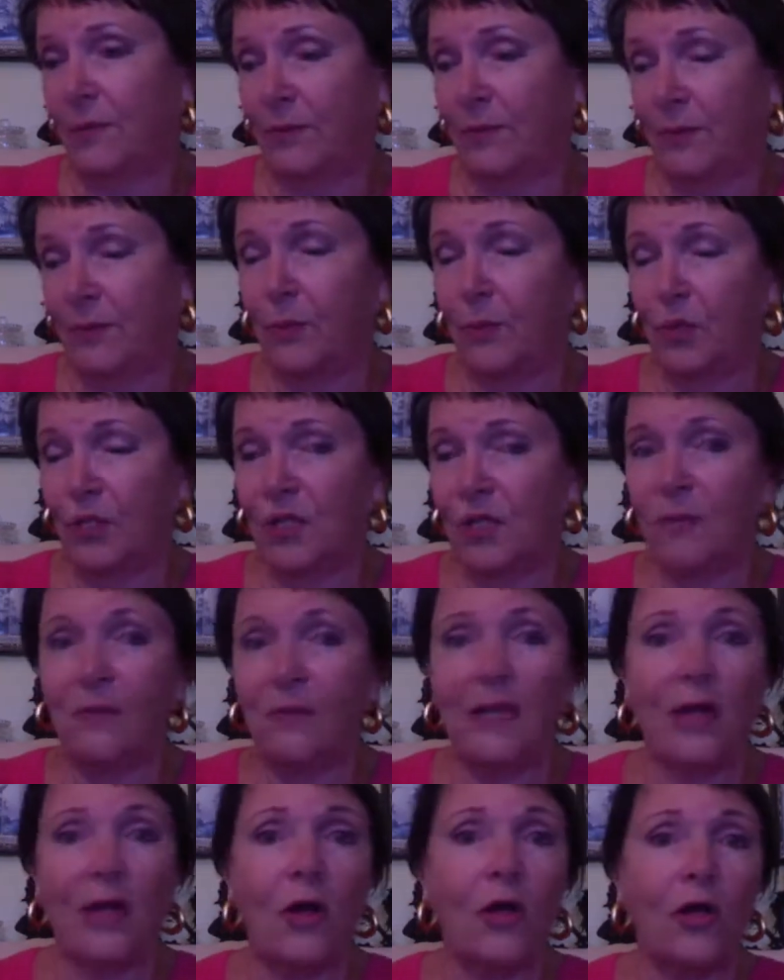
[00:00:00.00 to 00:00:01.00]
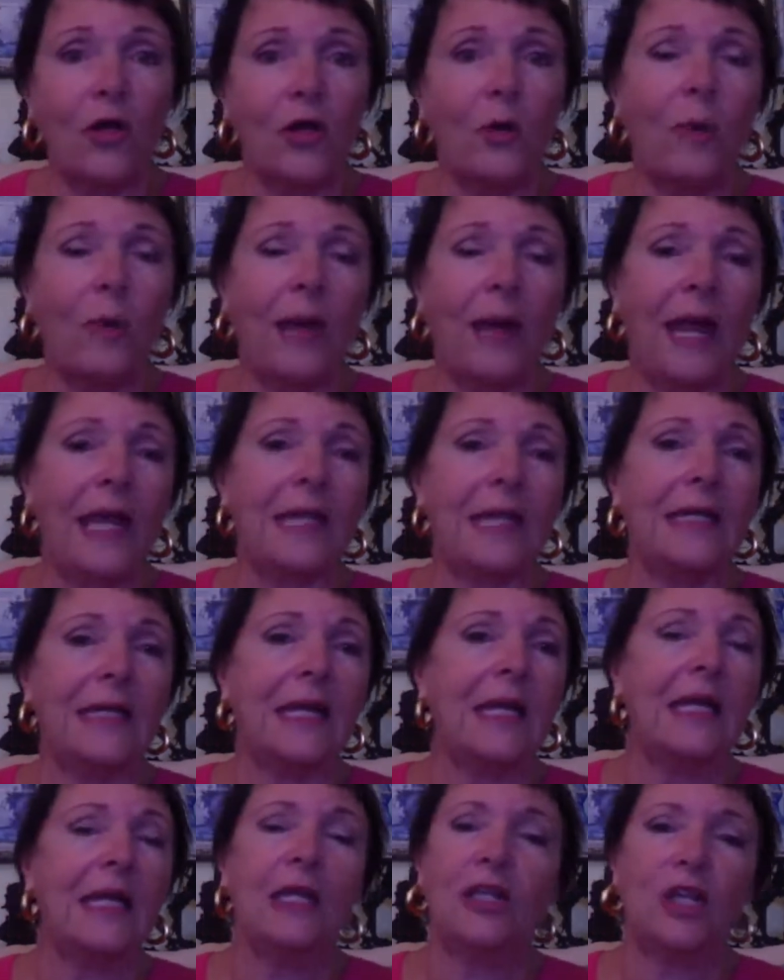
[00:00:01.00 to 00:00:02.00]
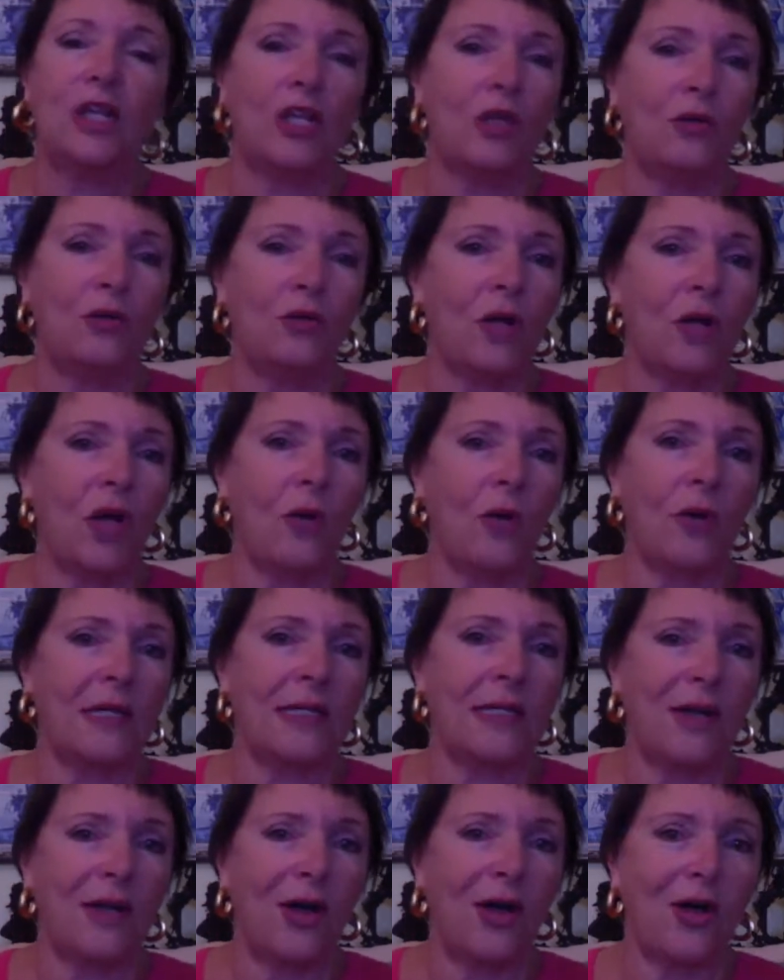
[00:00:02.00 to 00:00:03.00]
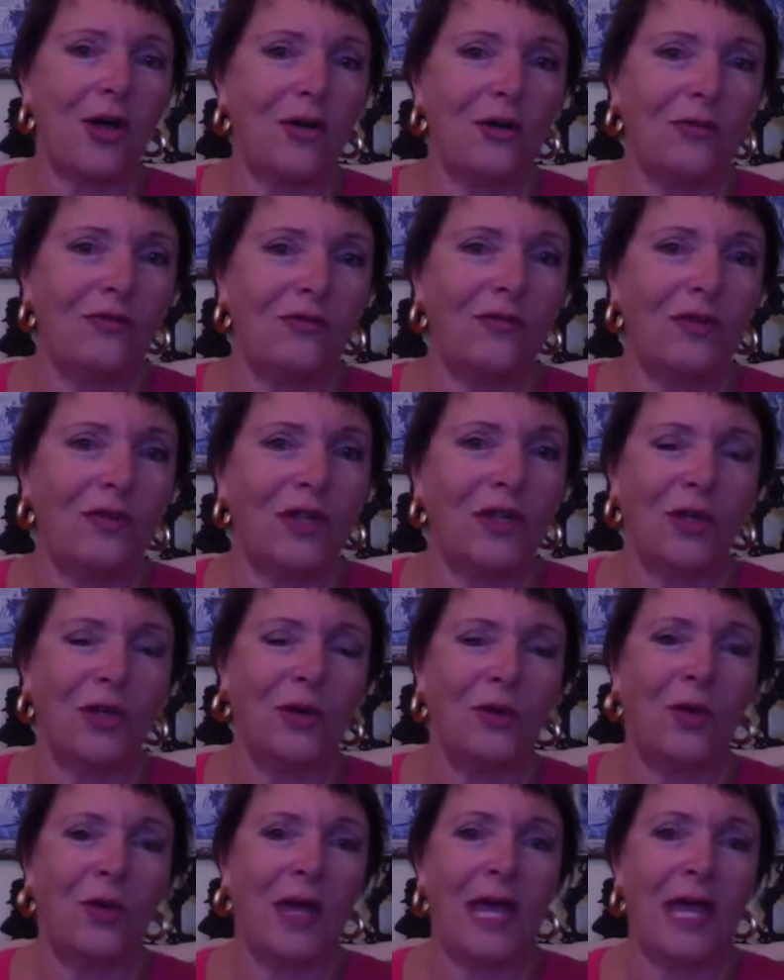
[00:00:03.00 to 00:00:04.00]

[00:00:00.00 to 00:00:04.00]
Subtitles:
put something on your plate that you know is not good for you.